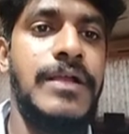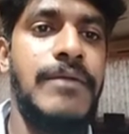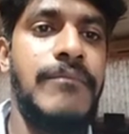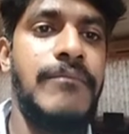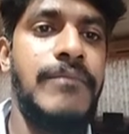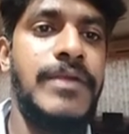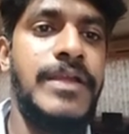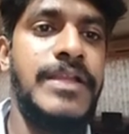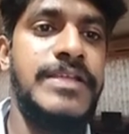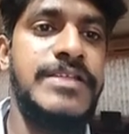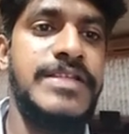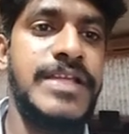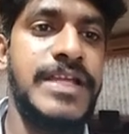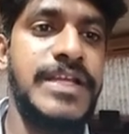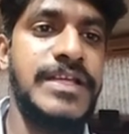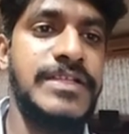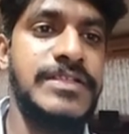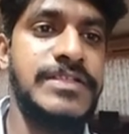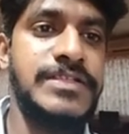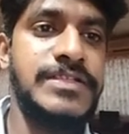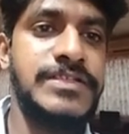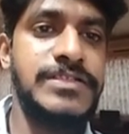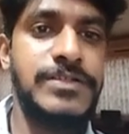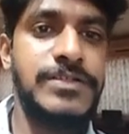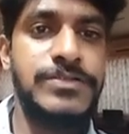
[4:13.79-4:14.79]
many
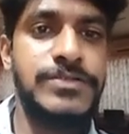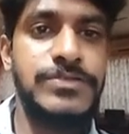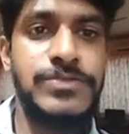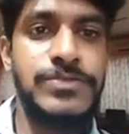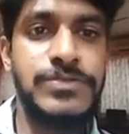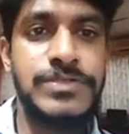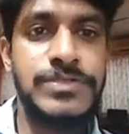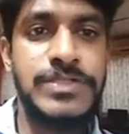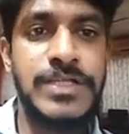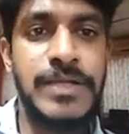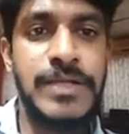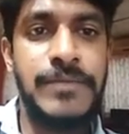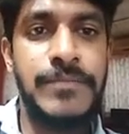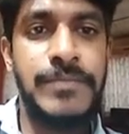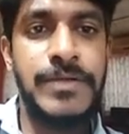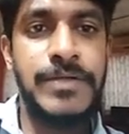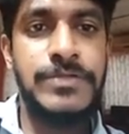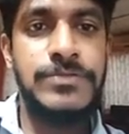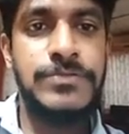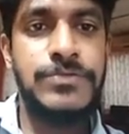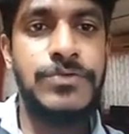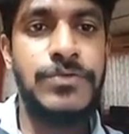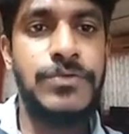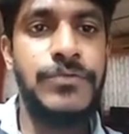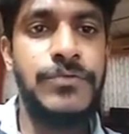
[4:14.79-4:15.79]
cycles in the resource gap,
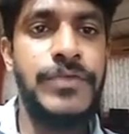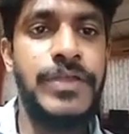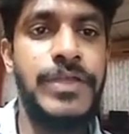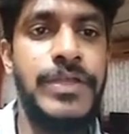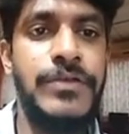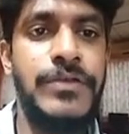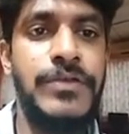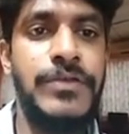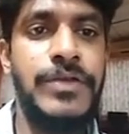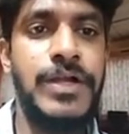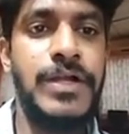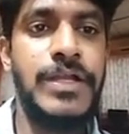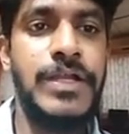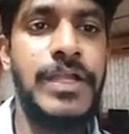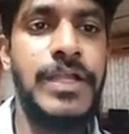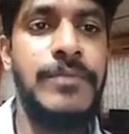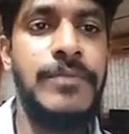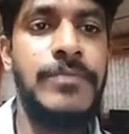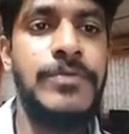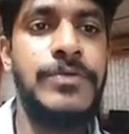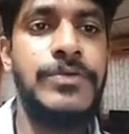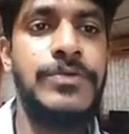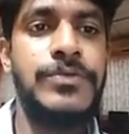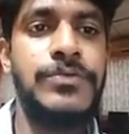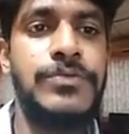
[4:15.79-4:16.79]
and so we are not
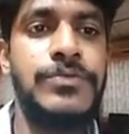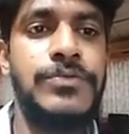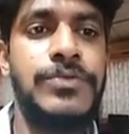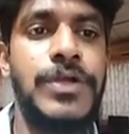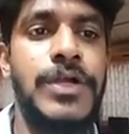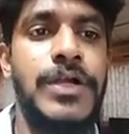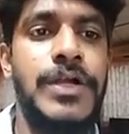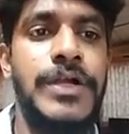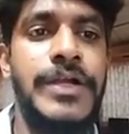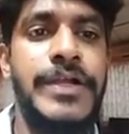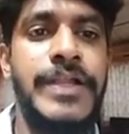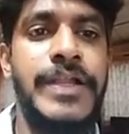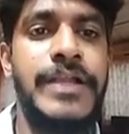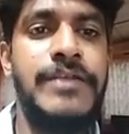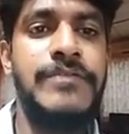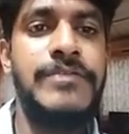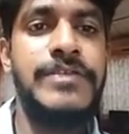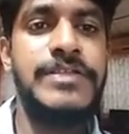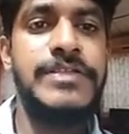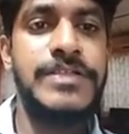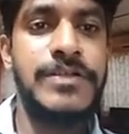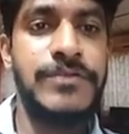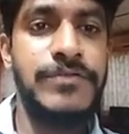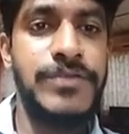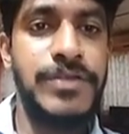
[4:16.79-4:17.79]
able to tell
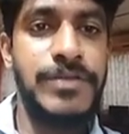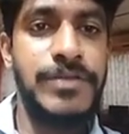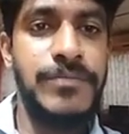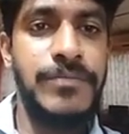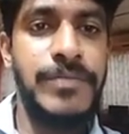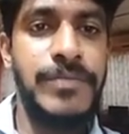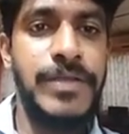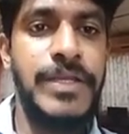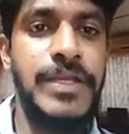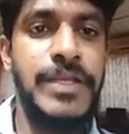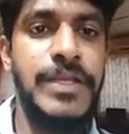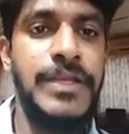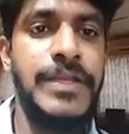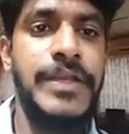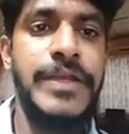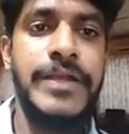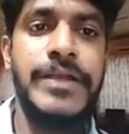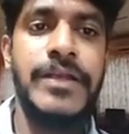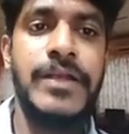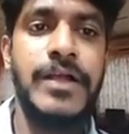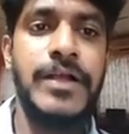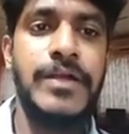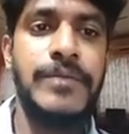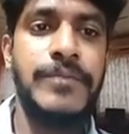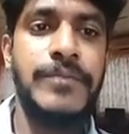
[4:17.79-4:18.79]
which of the many
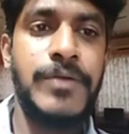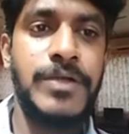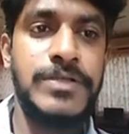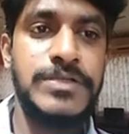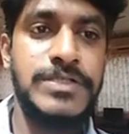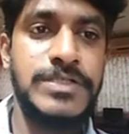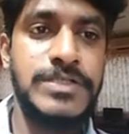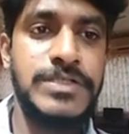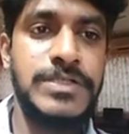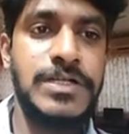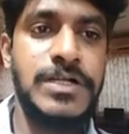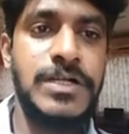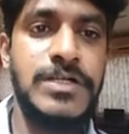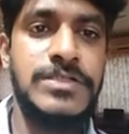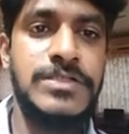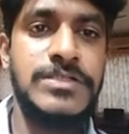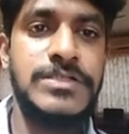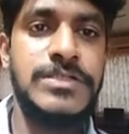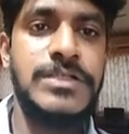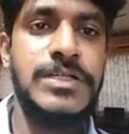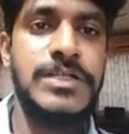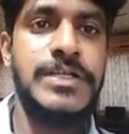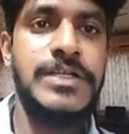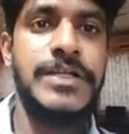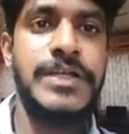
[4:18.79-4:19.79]
deadlock process
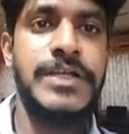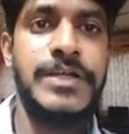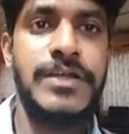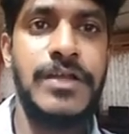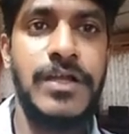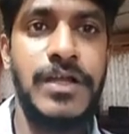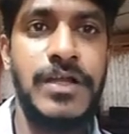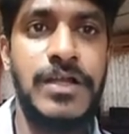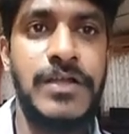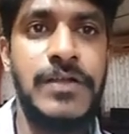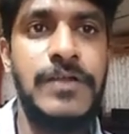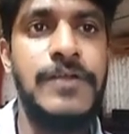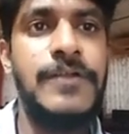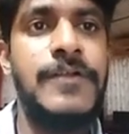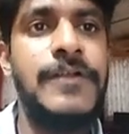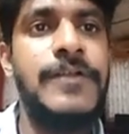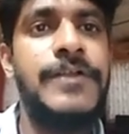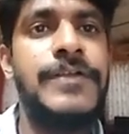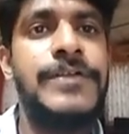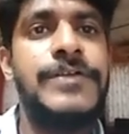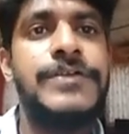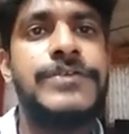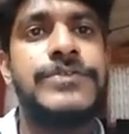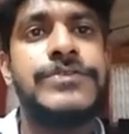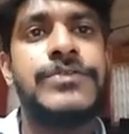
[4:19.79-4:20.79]
caused the deadlock.
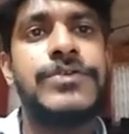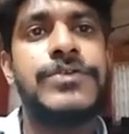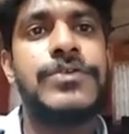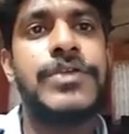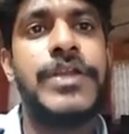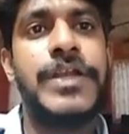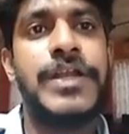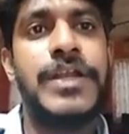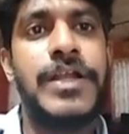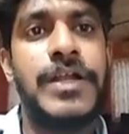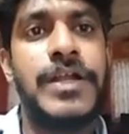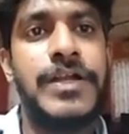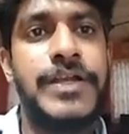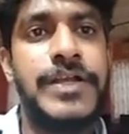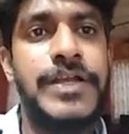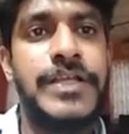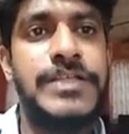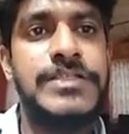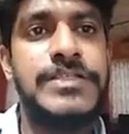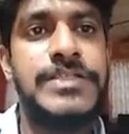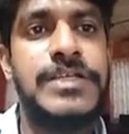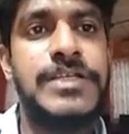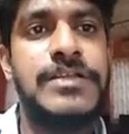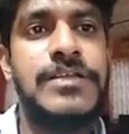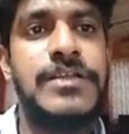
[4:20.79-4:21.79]
So deadlock
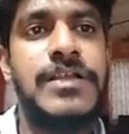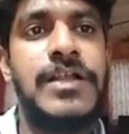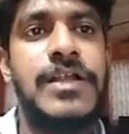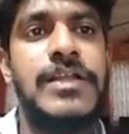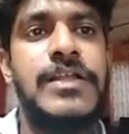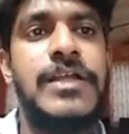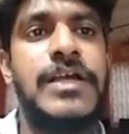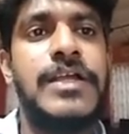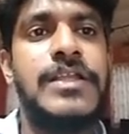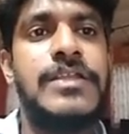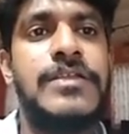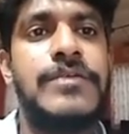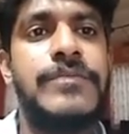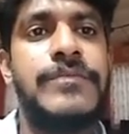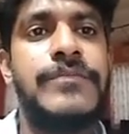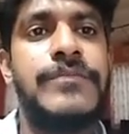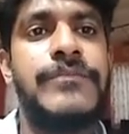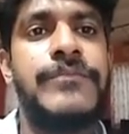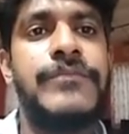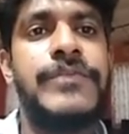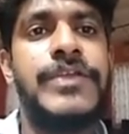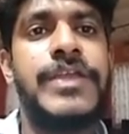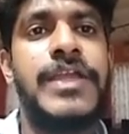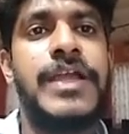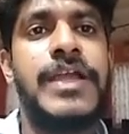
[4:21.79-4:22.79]
detection
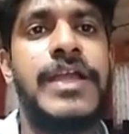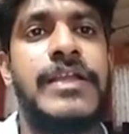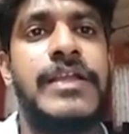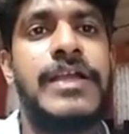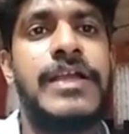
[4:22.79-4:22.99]
algorithm, we can